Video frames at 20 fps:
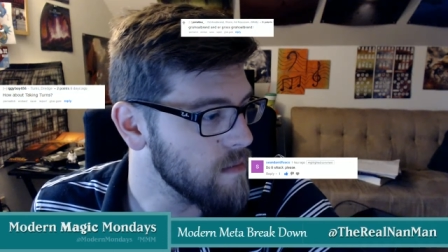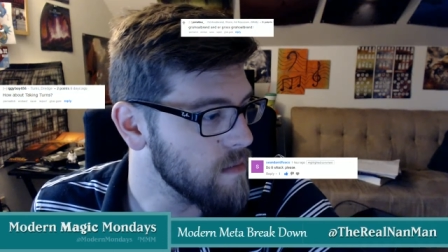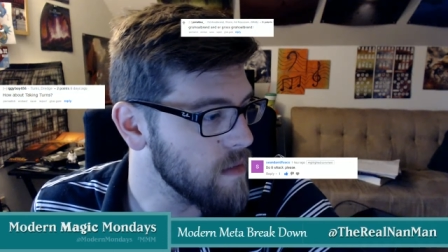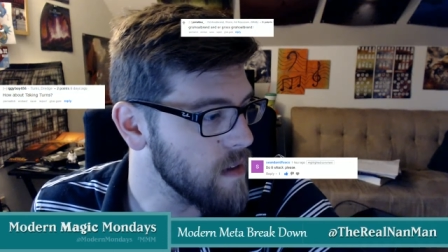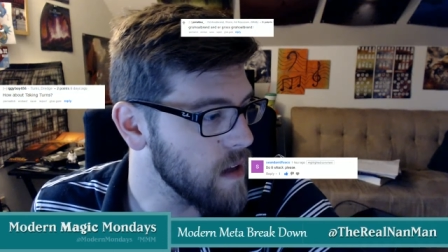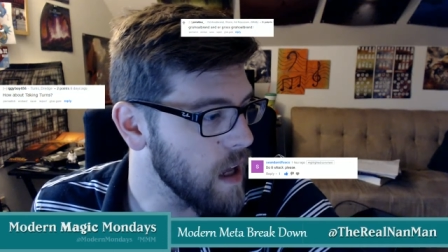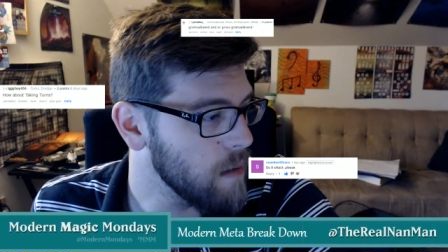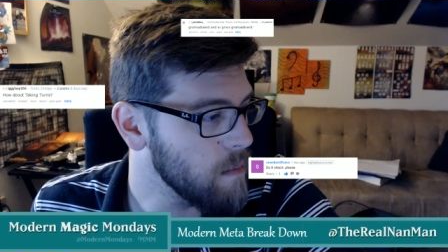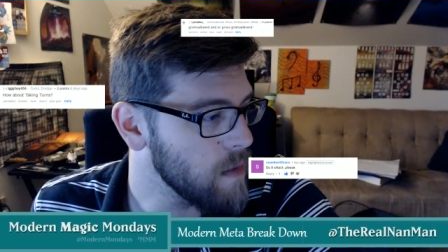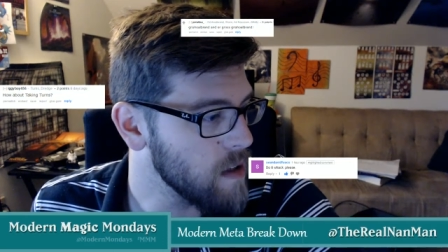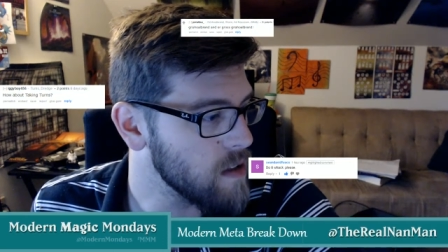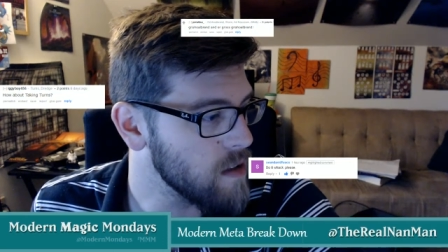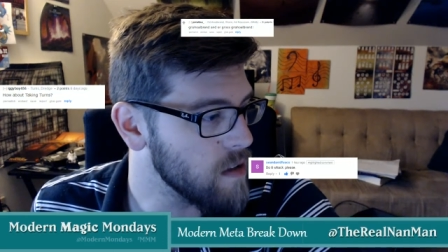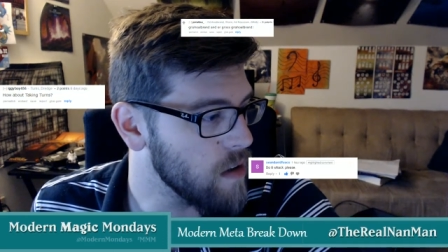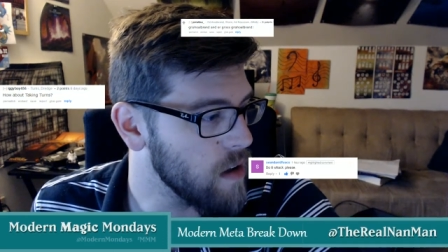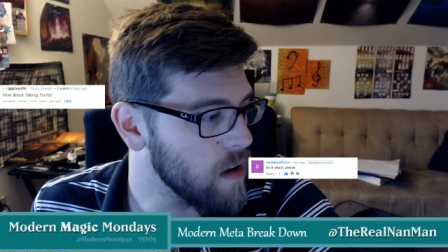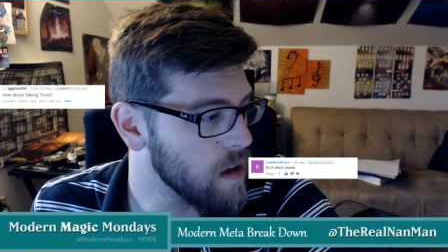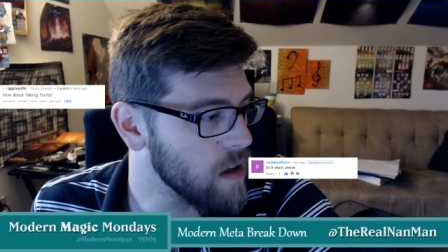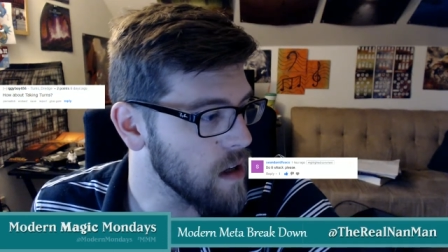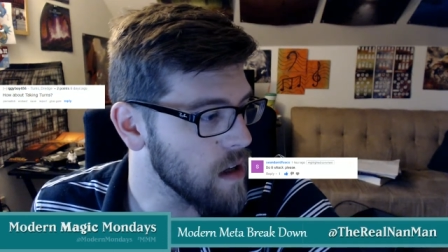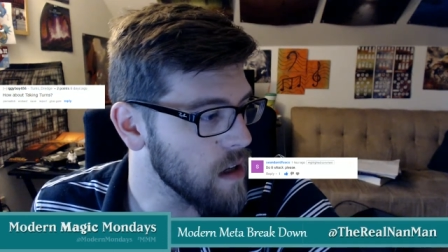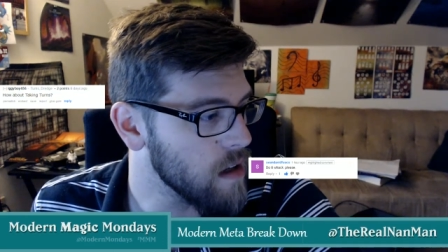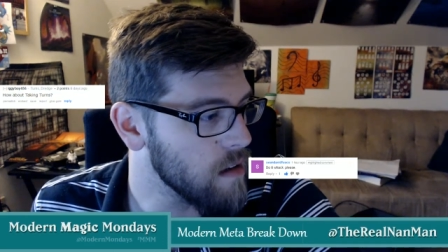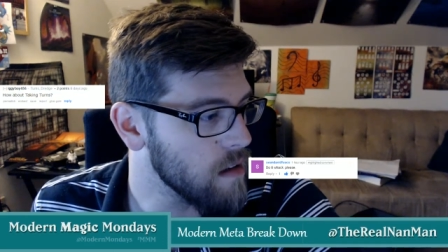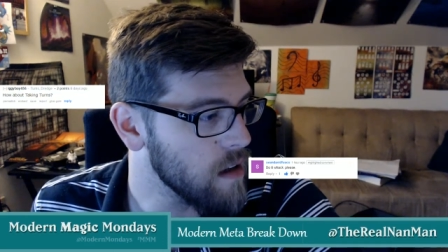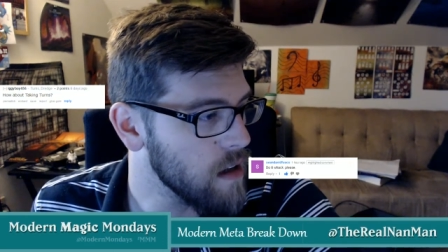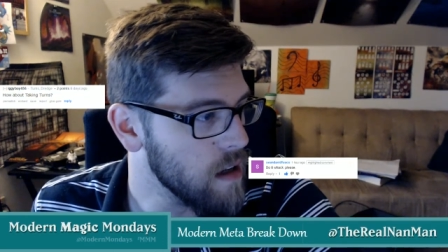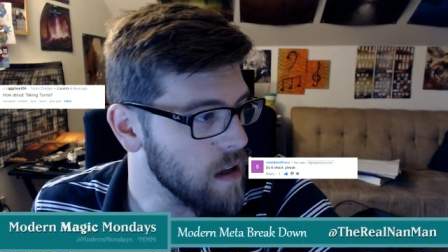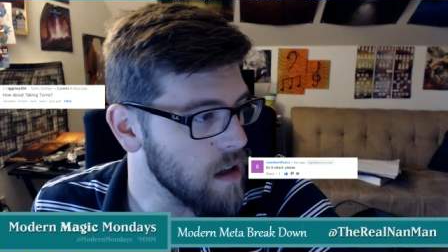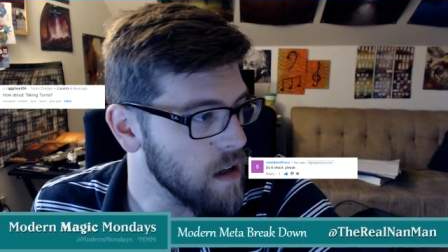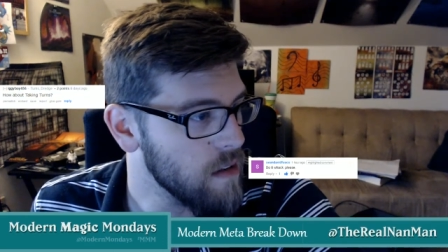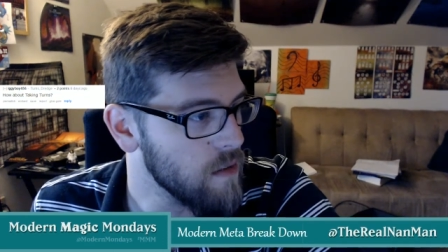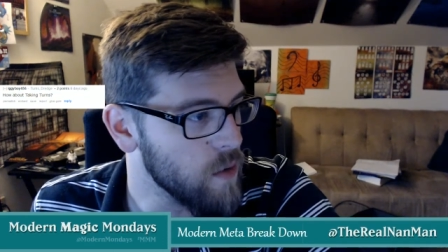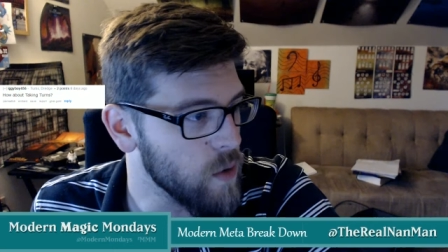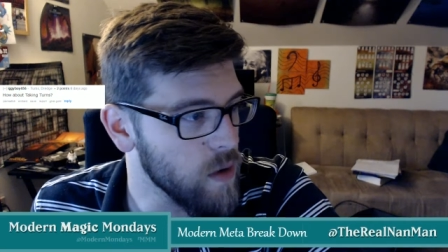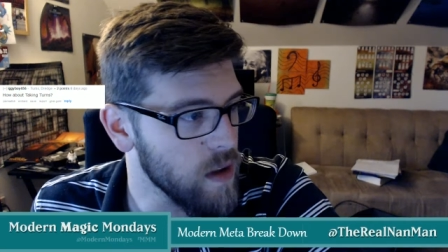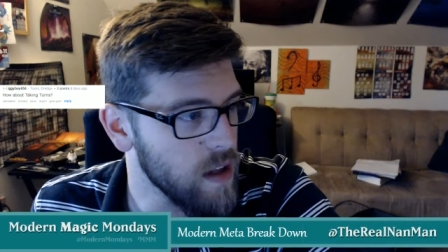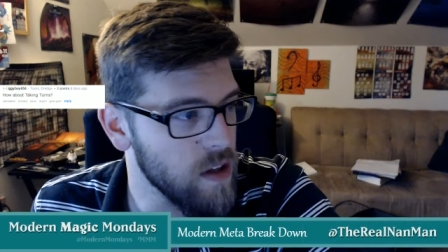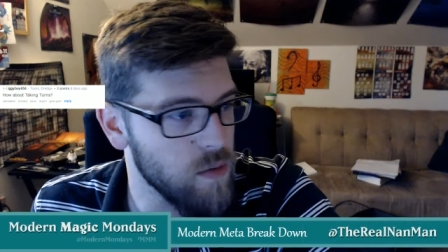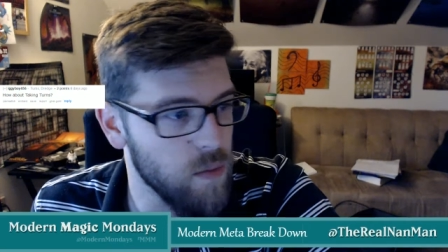not much longer for
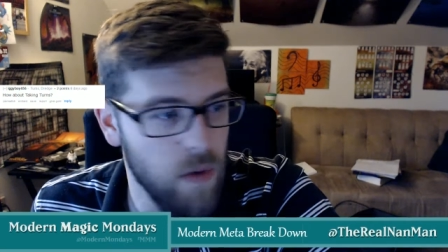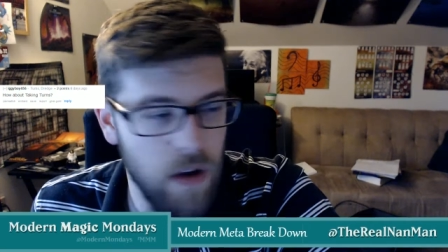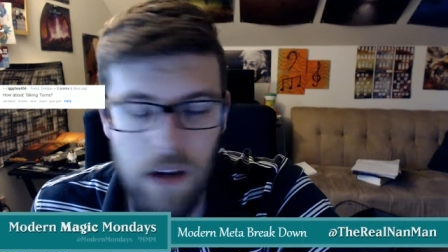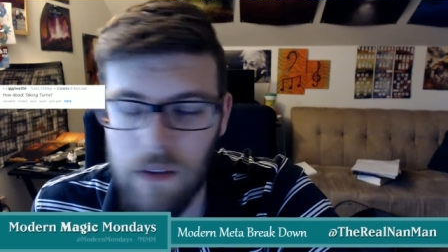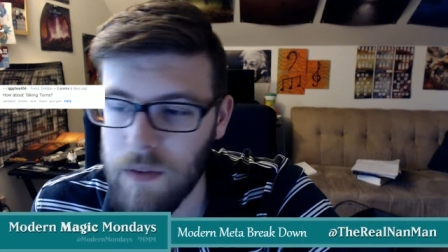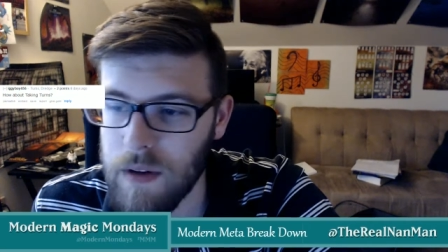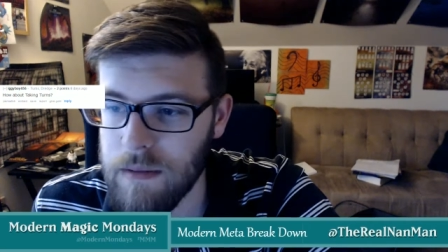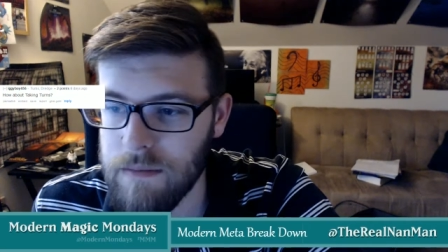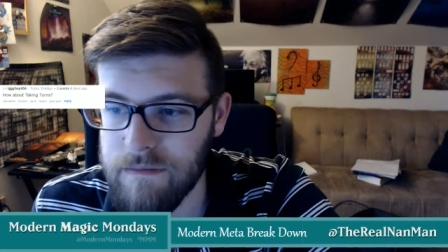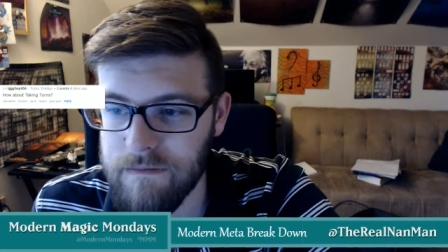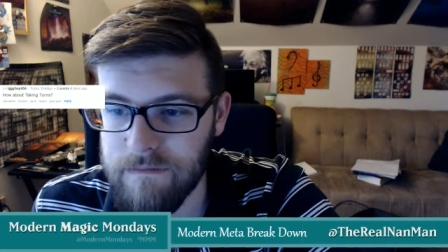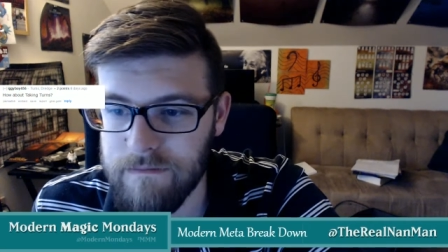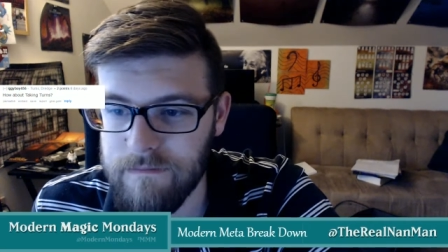at least one of them.